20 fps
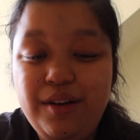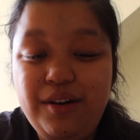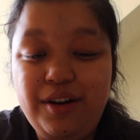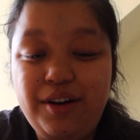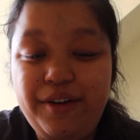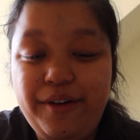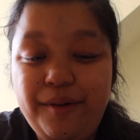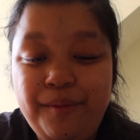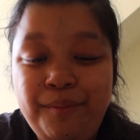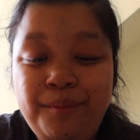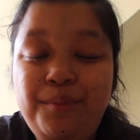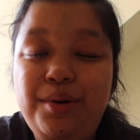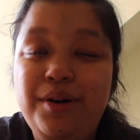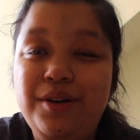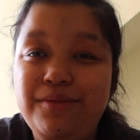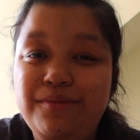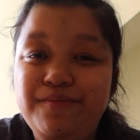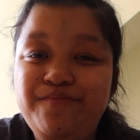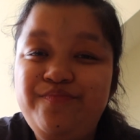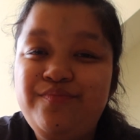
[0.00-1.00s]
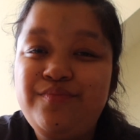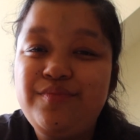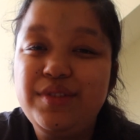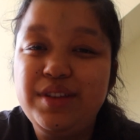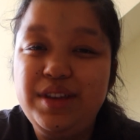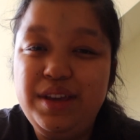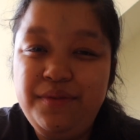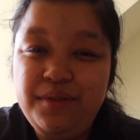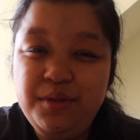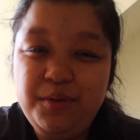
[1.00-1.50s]
But
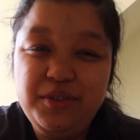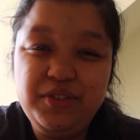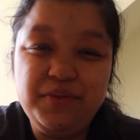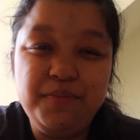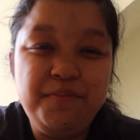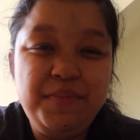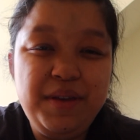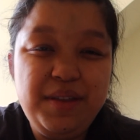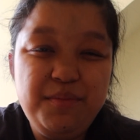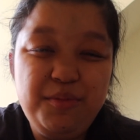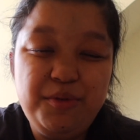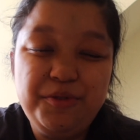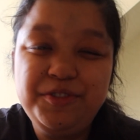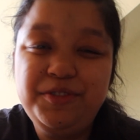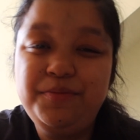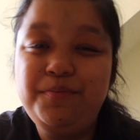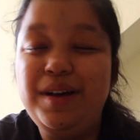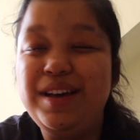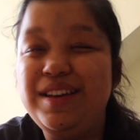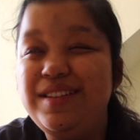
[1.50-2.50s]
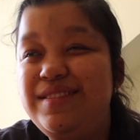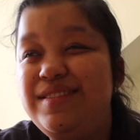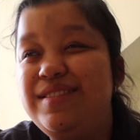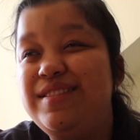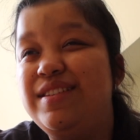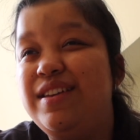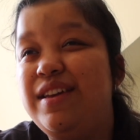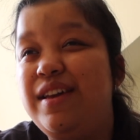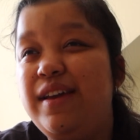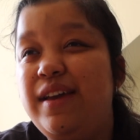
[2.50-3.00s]
if it was a bit more
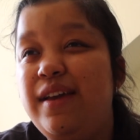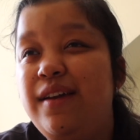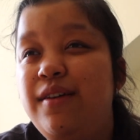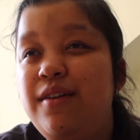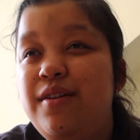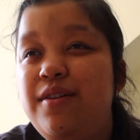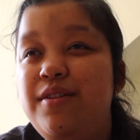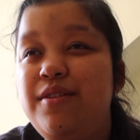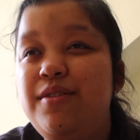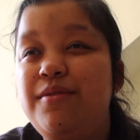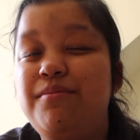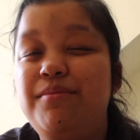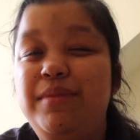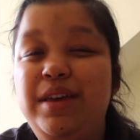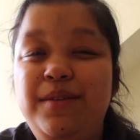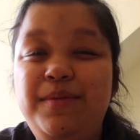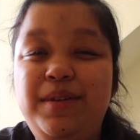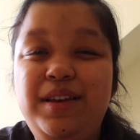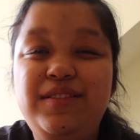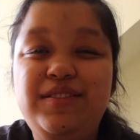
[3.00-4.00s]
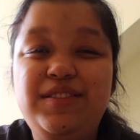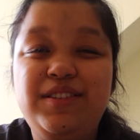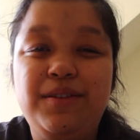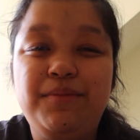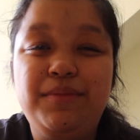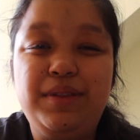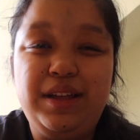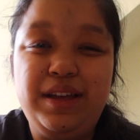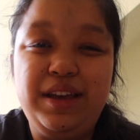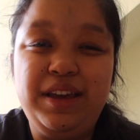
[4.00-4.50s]
spicy, maybe
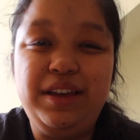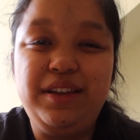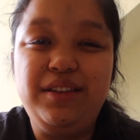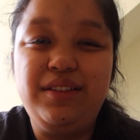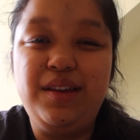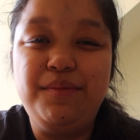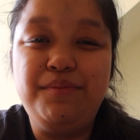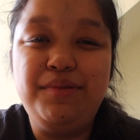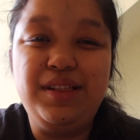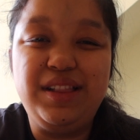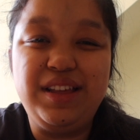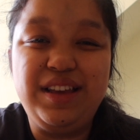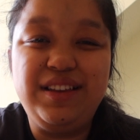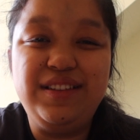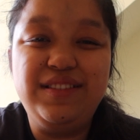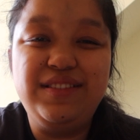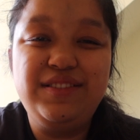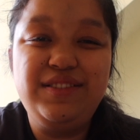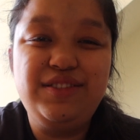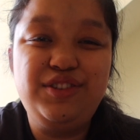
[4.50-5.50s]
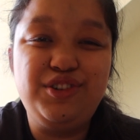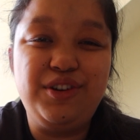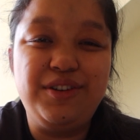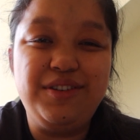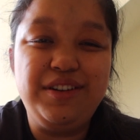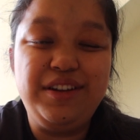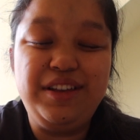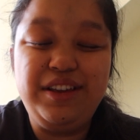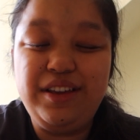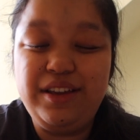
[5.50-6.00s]
some like that police
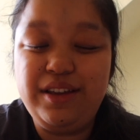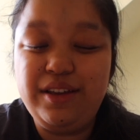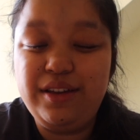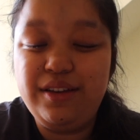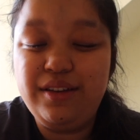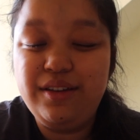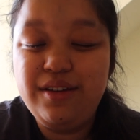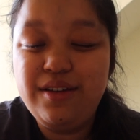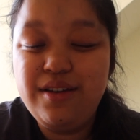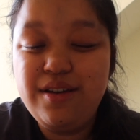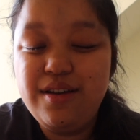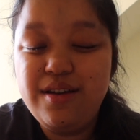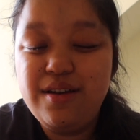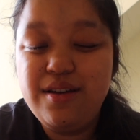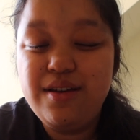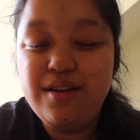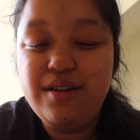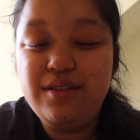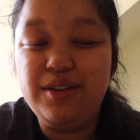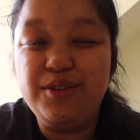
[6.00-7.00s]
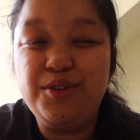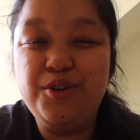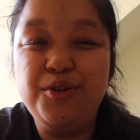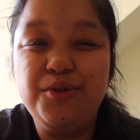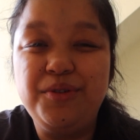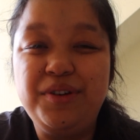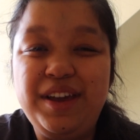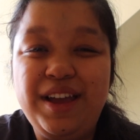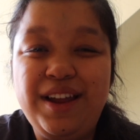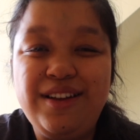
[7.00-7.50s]
chutney, the
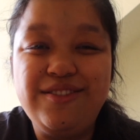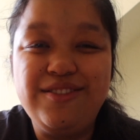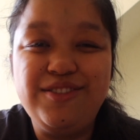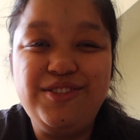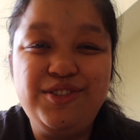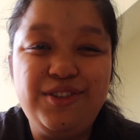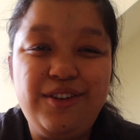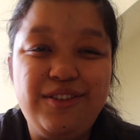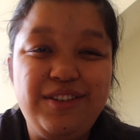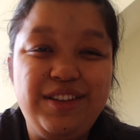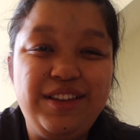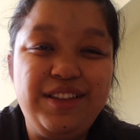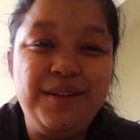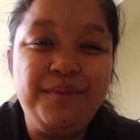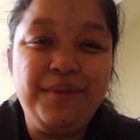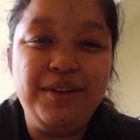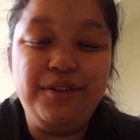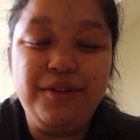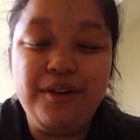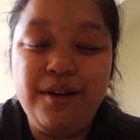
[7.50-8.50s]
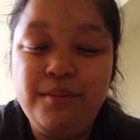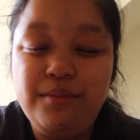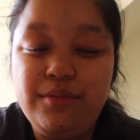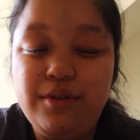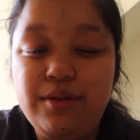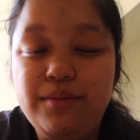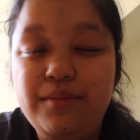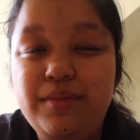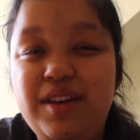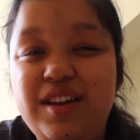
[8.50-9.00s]
coriander chutney that my
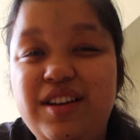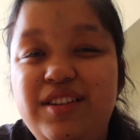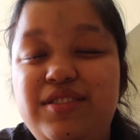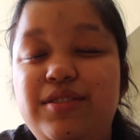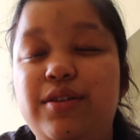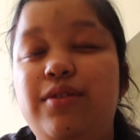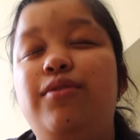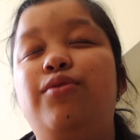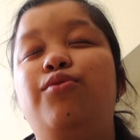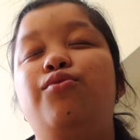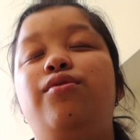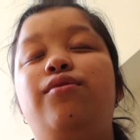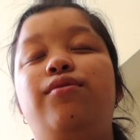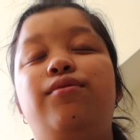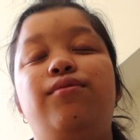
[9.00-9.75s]
grandma makes. Oh,